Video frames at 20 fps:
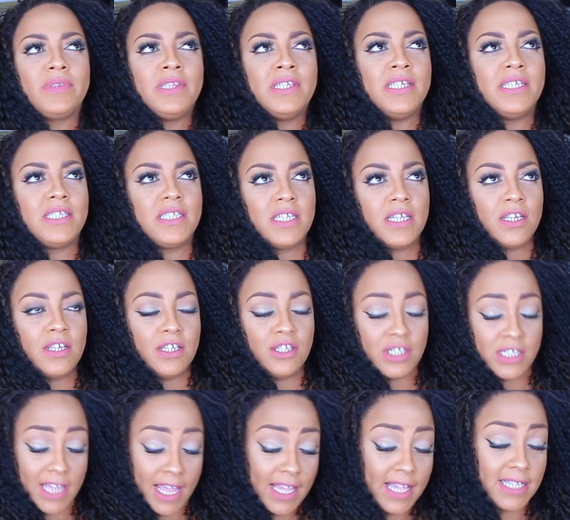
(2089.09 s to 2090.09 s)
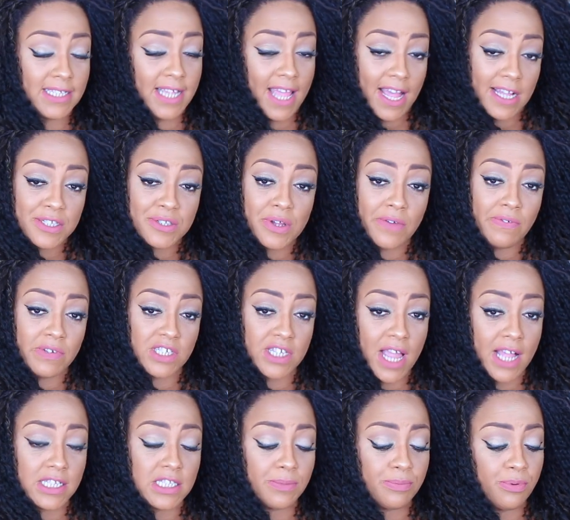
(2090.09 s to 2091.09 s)
Listen, take his ass off of
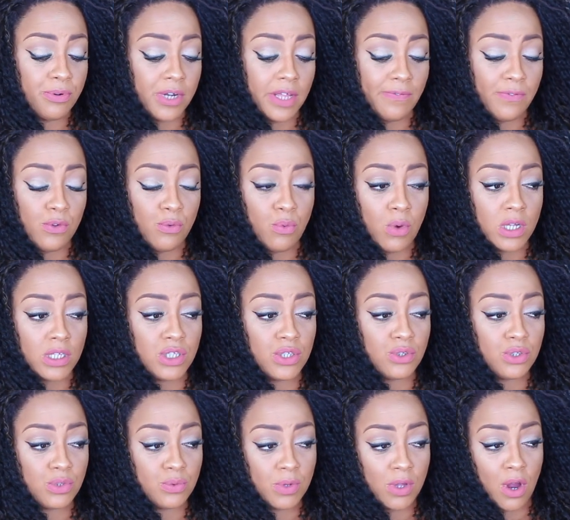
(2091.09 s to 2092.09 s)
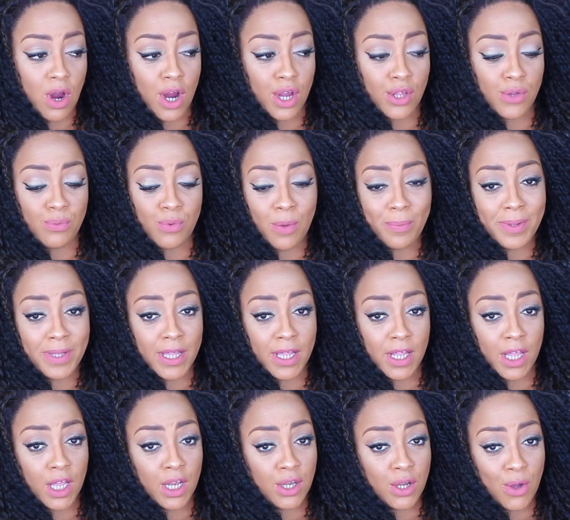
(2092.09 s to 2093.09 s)
child support if you want to, sweetheart. You won't be
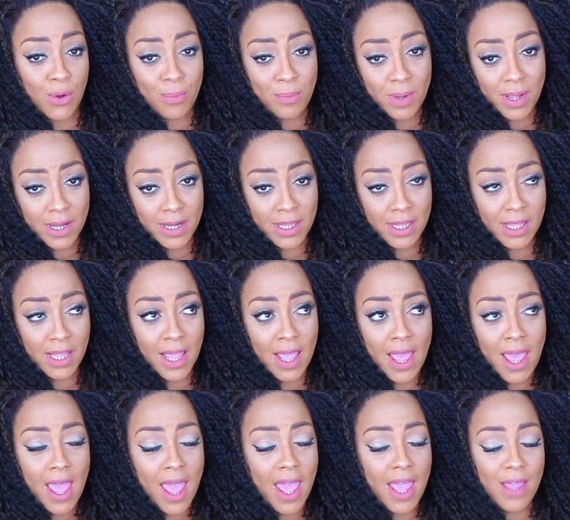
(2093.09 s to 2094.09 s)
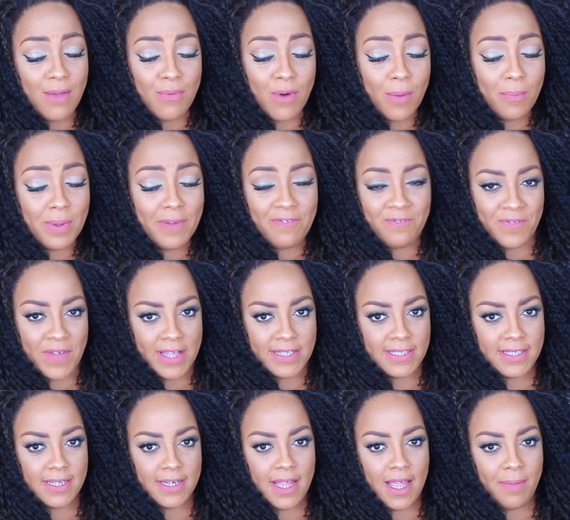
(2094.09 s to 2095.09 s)
getting no money, and he won't be
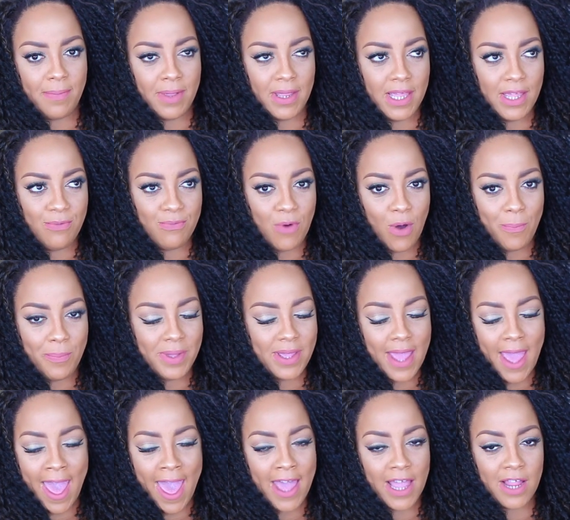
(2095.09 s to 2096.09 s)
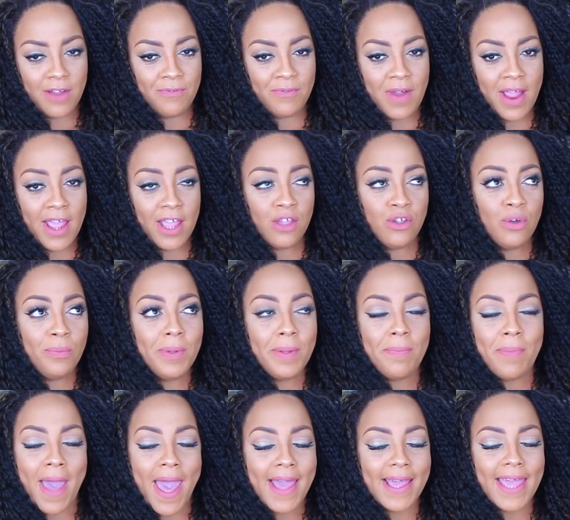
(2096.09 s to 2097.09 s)
fessing up, and he won't be acting right. You'll be
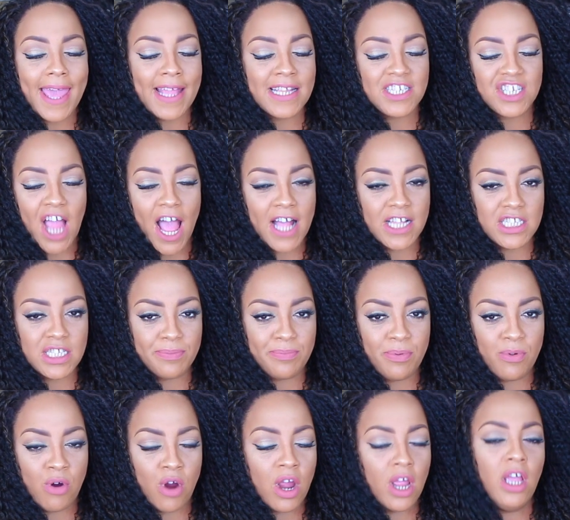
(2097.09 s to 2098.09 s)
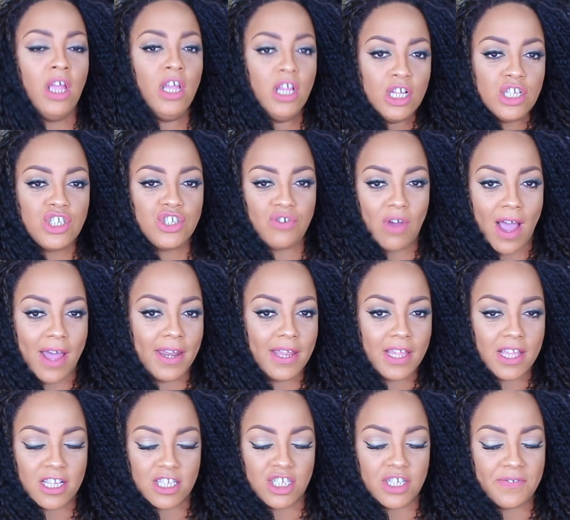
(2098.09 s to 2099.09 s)
back at child support trying
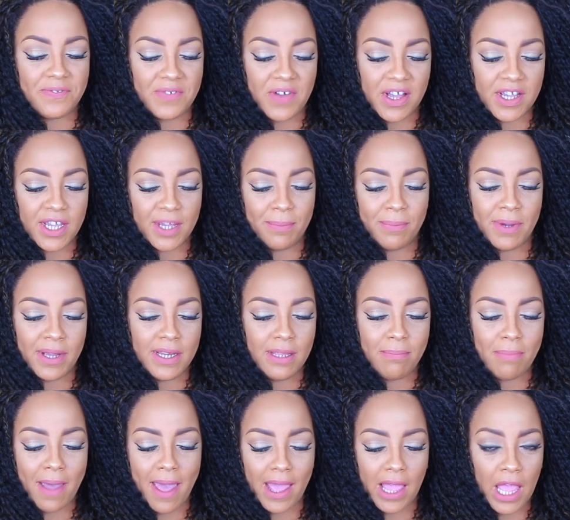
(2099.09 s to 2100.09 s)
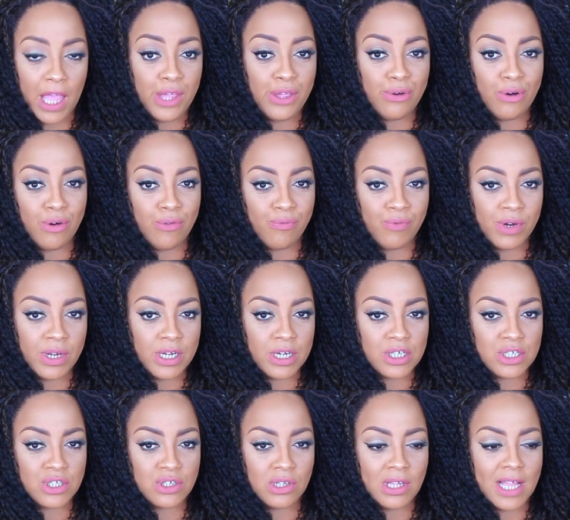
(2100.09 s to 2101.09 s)
to get your fucking money back in your
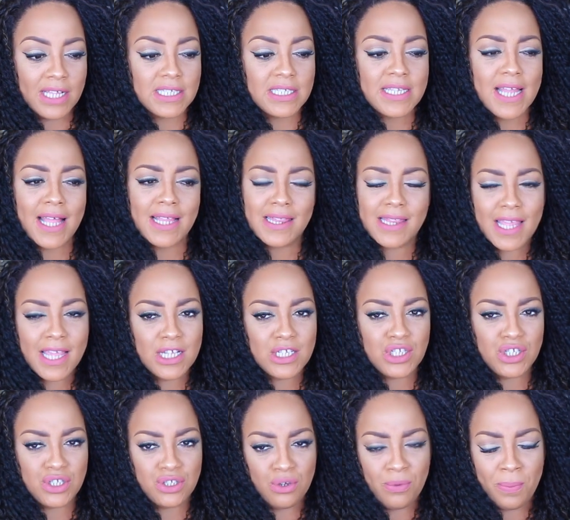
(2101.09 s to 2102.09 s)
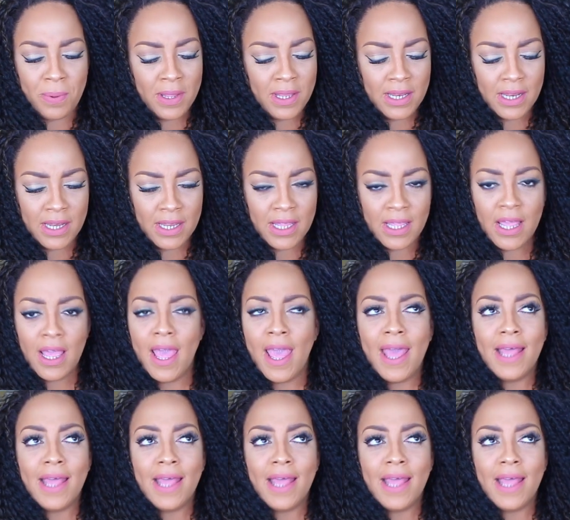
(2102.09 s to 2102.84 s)
rear. So let's not think stupidity.